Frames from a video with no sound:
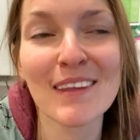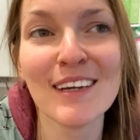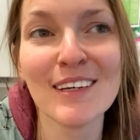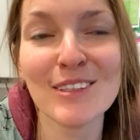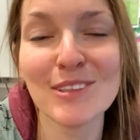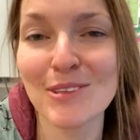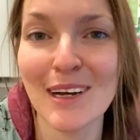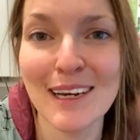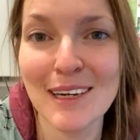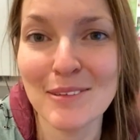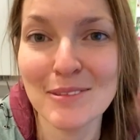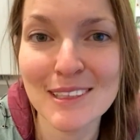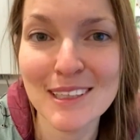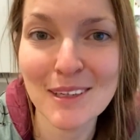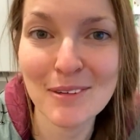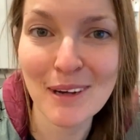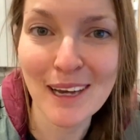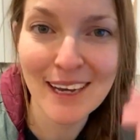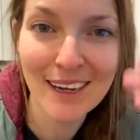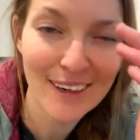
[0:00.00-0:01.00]
so Eddie was
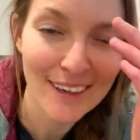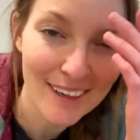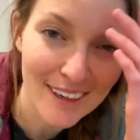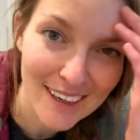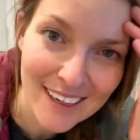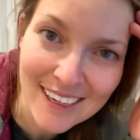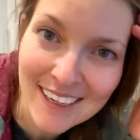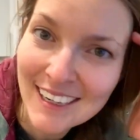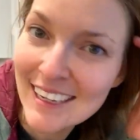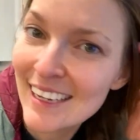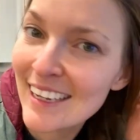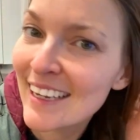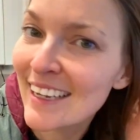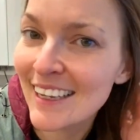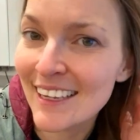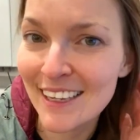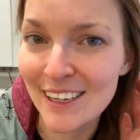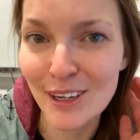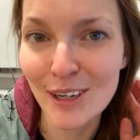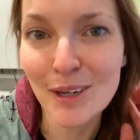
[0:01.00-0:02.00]
gonna weigh her
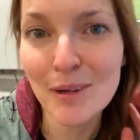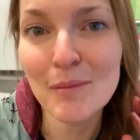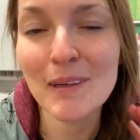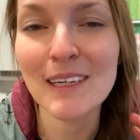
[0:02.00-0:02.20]
here